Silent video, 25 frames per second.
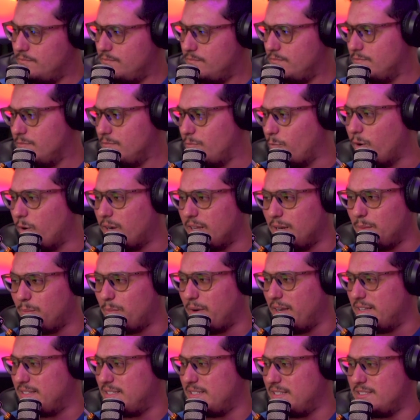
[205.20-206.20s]
We're going to
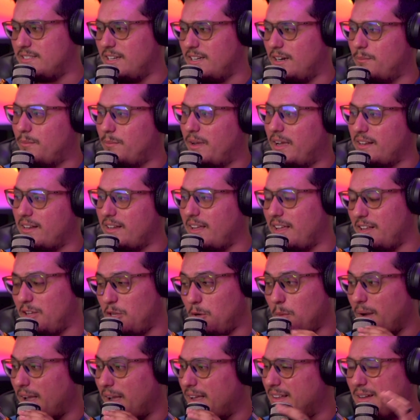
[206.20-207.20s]
break this down, man. And
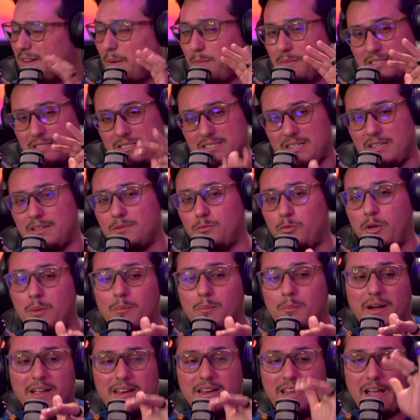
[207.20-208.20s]
I'm going to say we
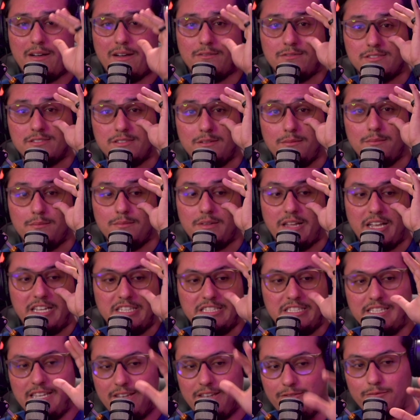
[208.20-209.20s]
might have some like
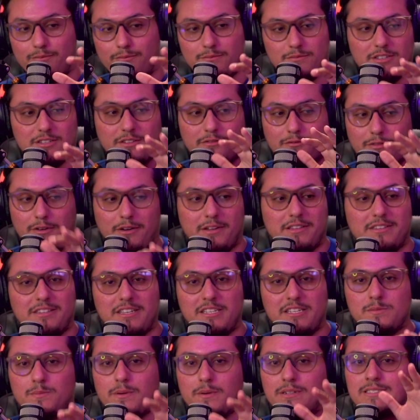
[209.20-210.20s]
differing
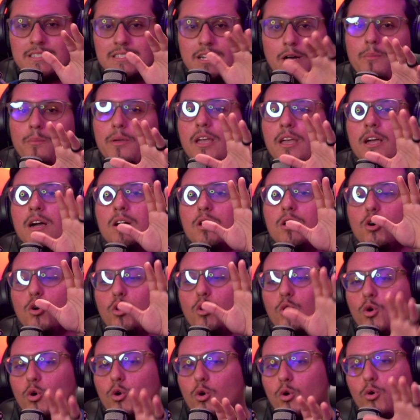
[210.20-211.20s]
things, but tell me,
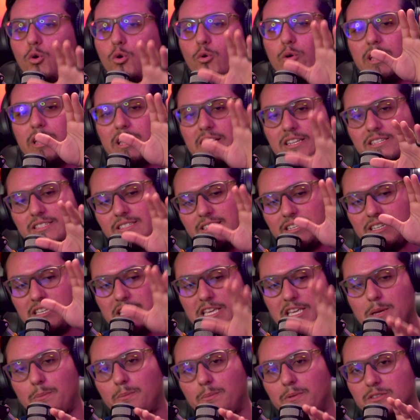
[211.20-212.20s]
who is the
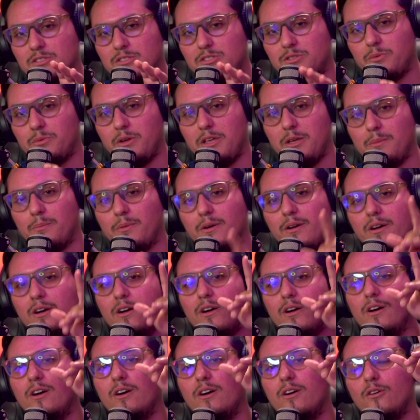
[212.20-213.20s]
keep and sweep
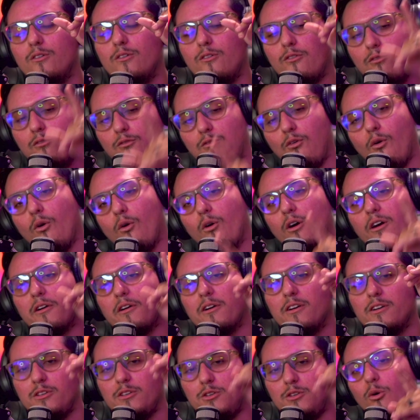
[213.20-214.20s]
for
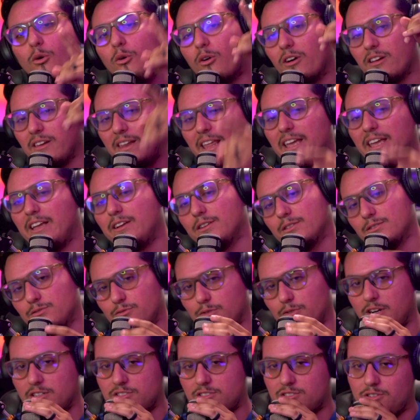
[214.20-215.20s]
your Lakers
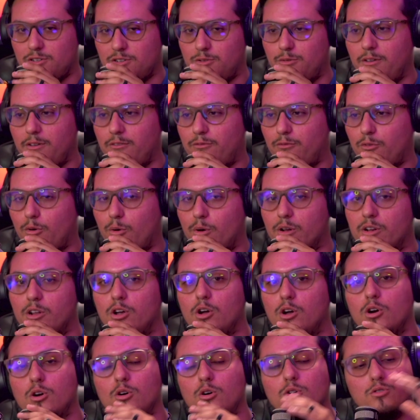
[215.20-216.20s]
roster going forward?
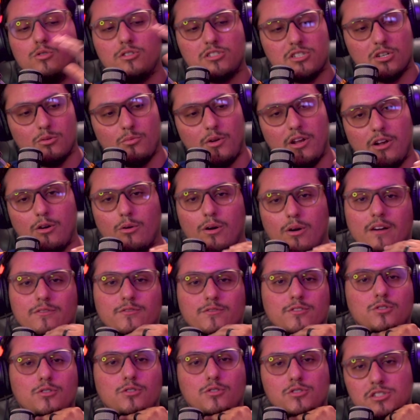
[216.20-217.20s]
Who should we go
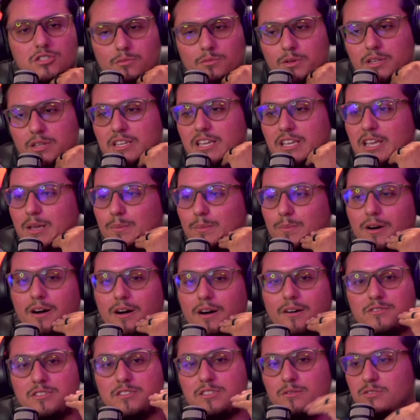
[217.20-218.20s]
after? Who should we keep?
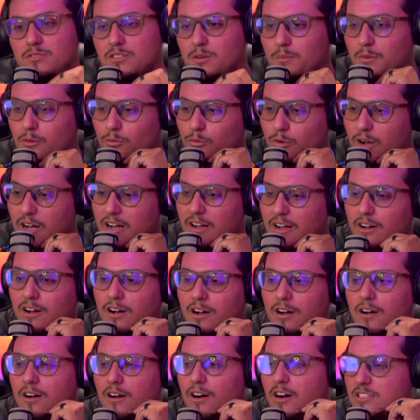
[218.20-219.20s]
Obviously, we're talking
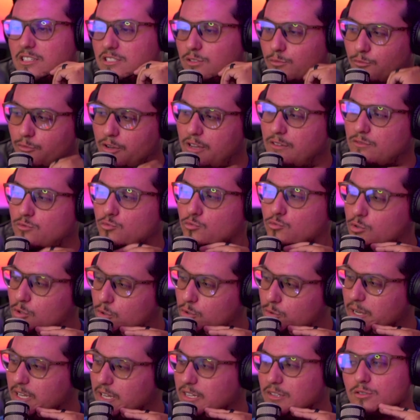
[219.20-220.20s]
about Austin Reeves,
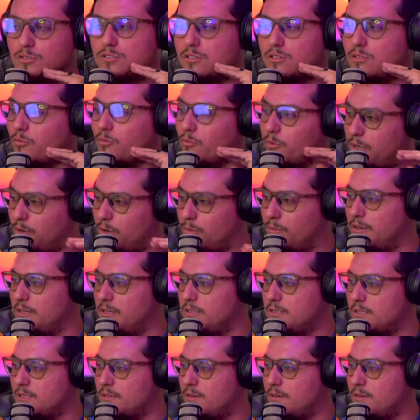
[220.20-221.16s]
Rui. Those are the real ones.